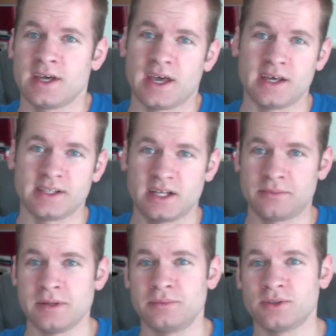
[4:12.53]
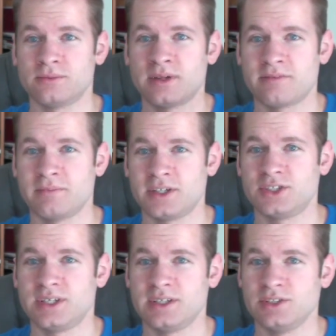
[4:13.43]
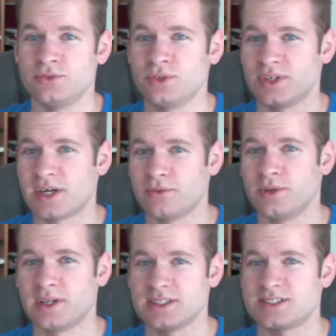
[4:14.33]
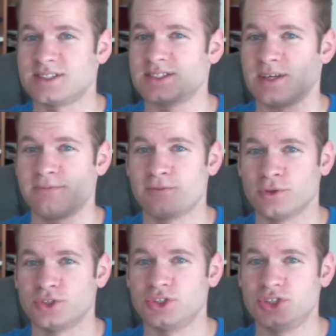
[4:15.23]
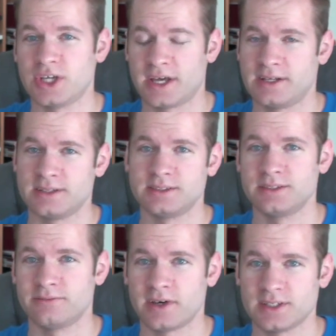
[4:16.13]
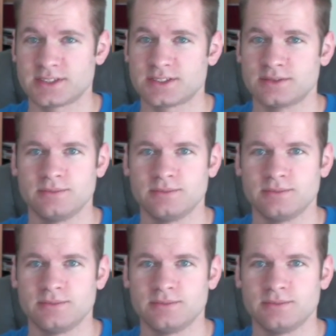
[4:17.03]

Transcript: And a lot of people have mentioned it. You really got to realize this is a first-gen device.